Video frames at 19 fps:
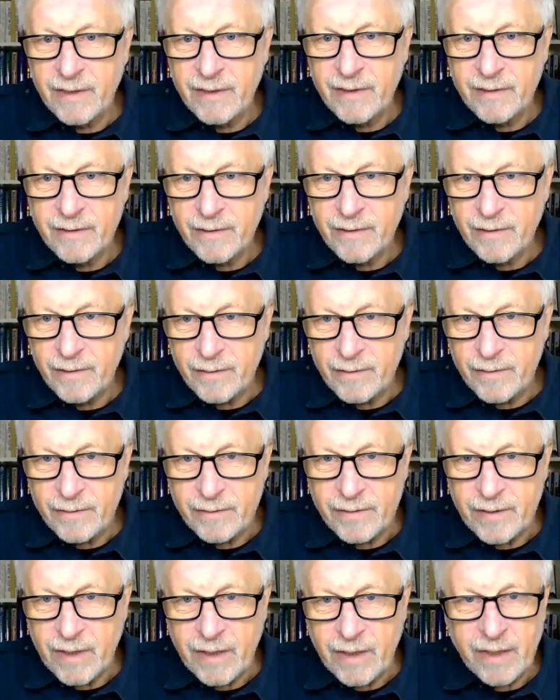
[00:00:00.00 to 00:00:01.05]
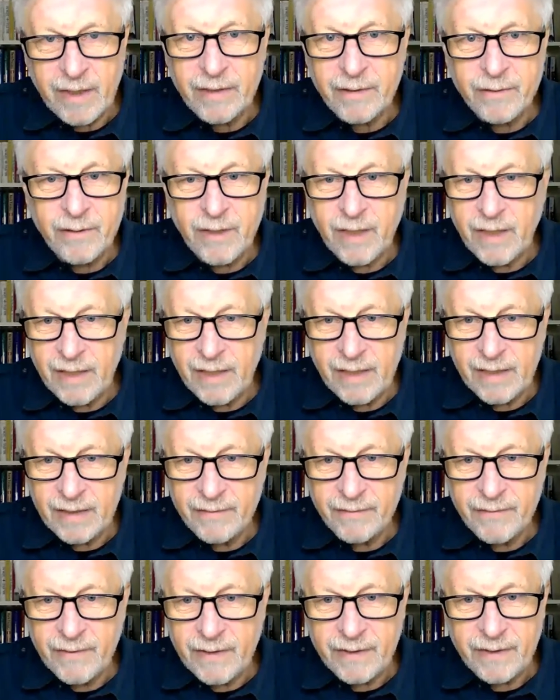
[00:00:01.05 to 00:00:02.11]
because I don't have
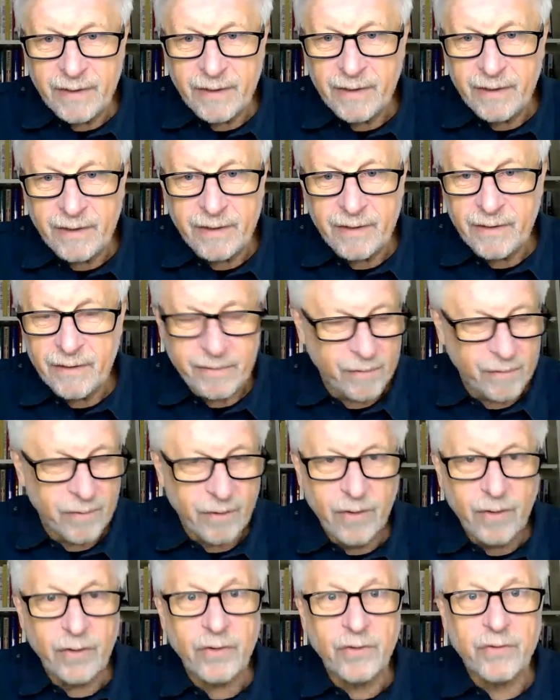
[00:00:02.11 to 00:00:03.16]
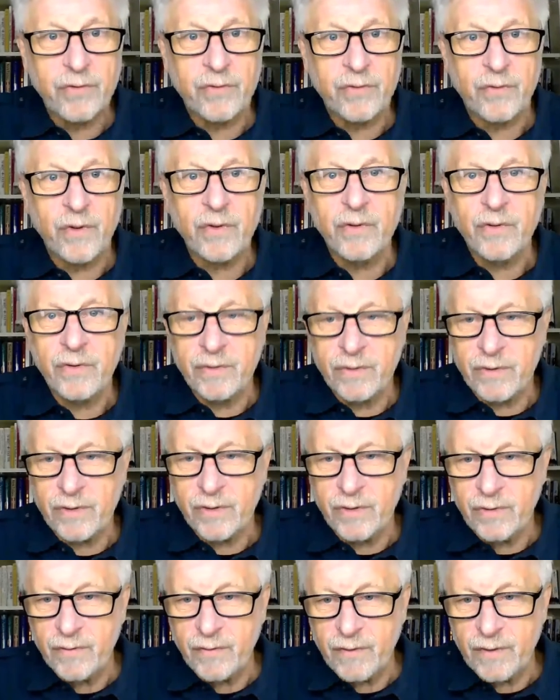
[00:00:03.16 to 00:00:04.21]
any controls over
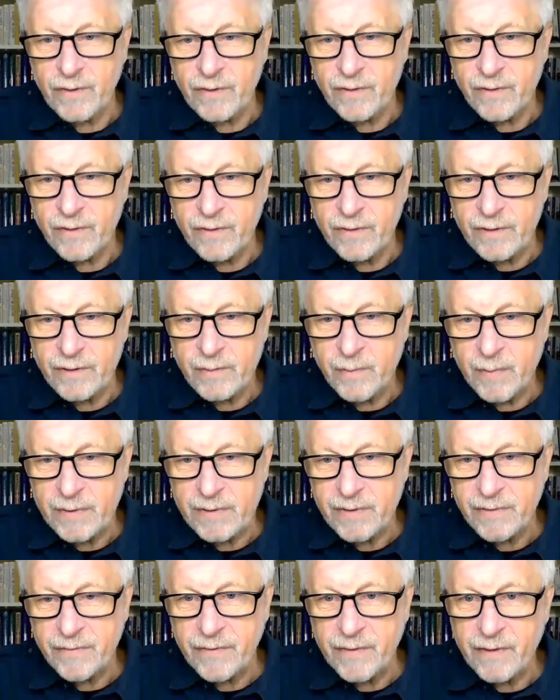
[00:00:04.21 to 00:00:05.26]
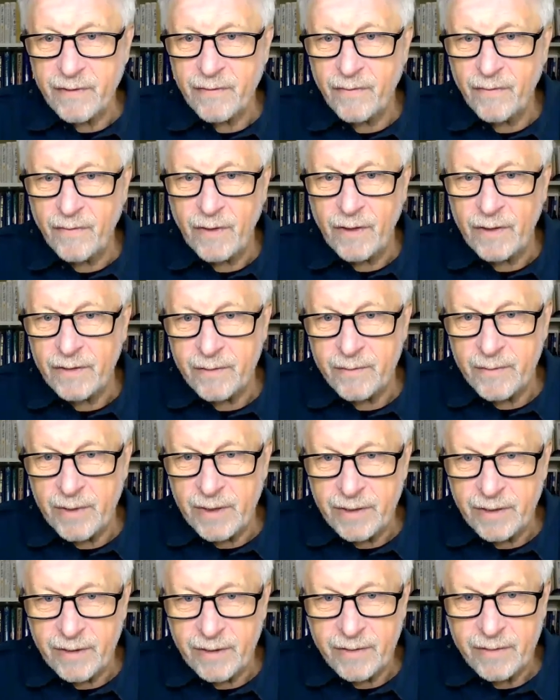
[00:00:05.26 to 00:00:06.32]
the specific volume there.
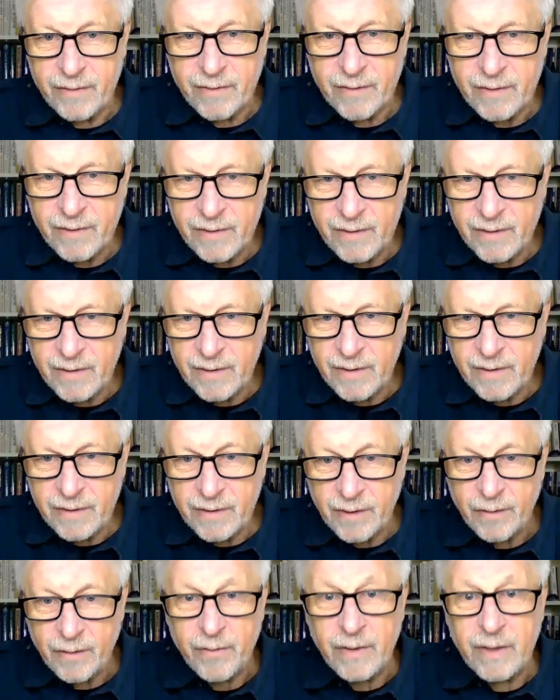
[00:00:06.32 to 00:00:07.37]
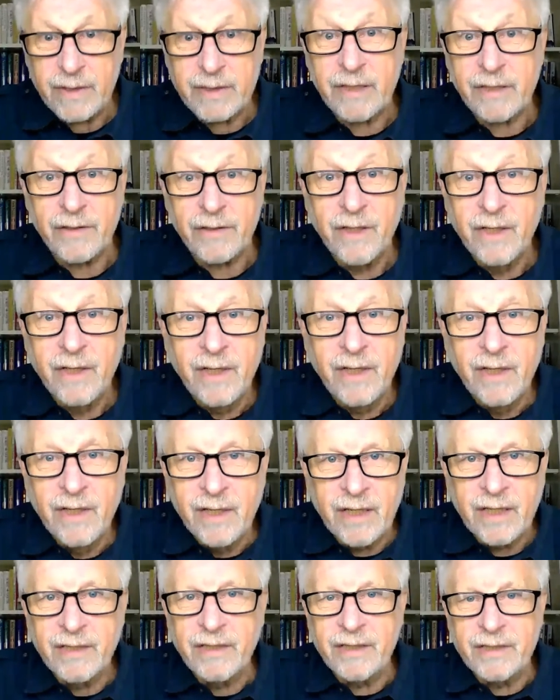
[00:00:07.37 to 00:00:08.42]
You know, like there in this
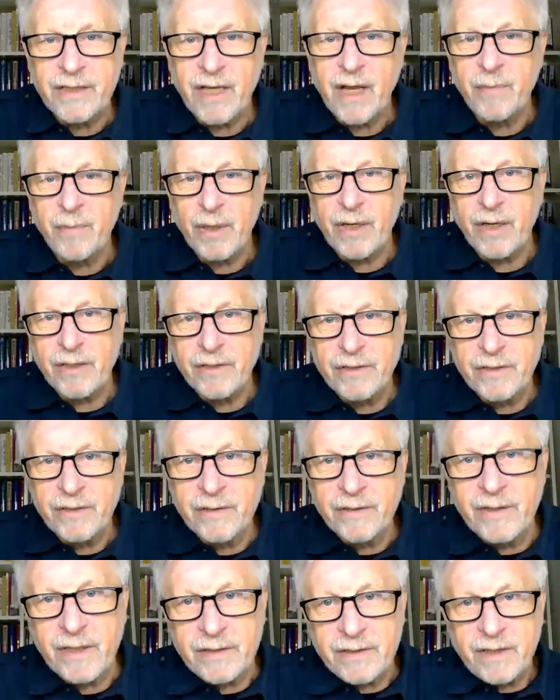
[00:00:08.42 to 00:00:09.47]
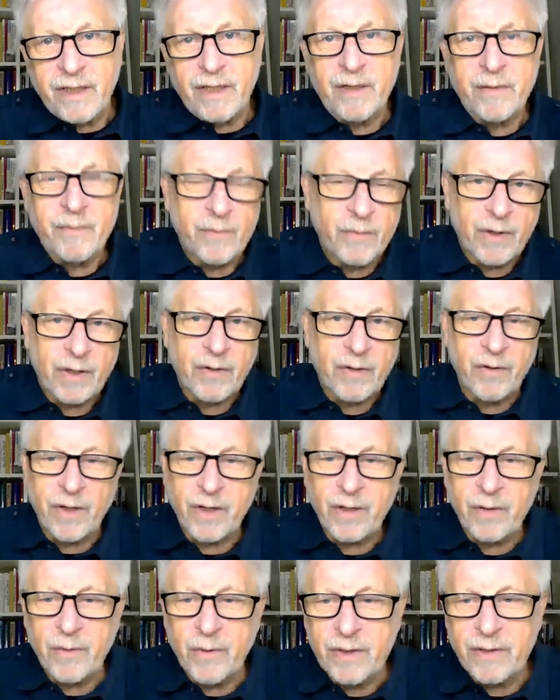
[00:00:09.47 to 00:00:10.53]
application that, that I'm recording with,
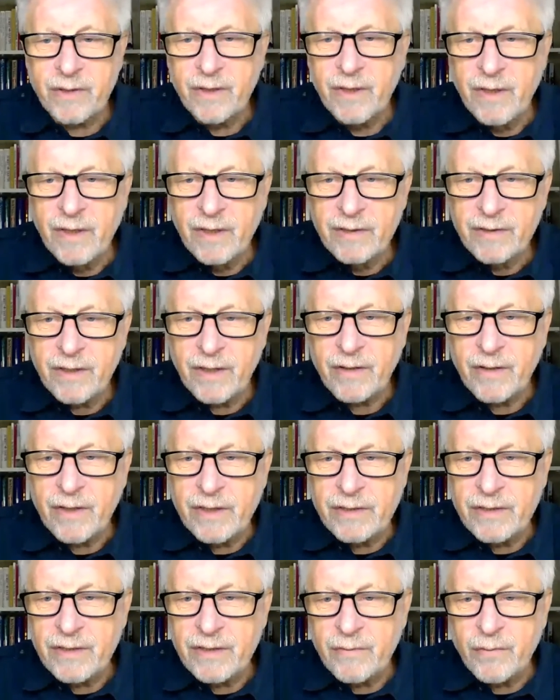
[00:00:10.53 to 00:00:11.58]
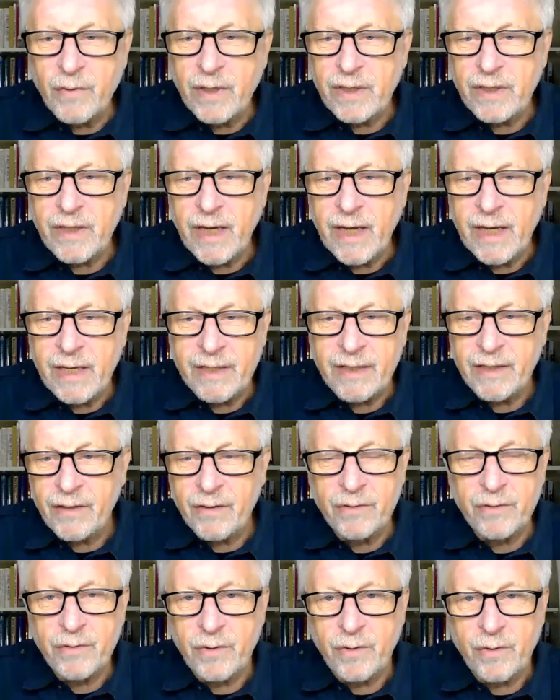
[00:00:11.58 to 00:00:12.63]
there isn't really any
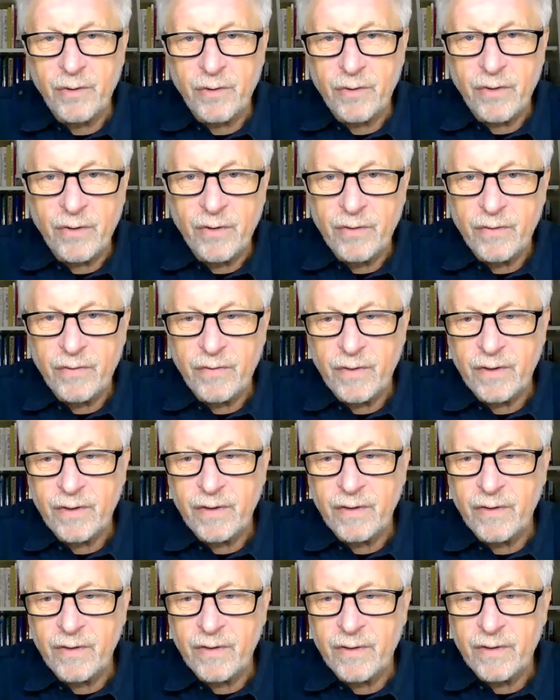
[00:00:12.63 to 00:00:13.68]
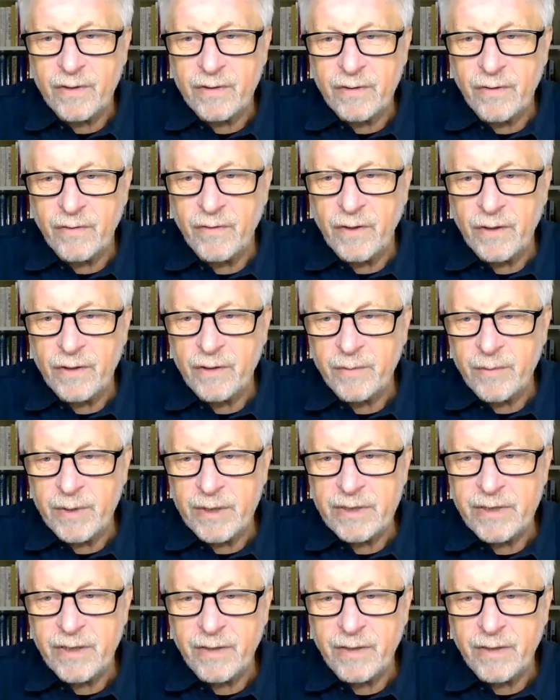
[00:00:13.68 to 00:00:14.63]
control over the volume itself.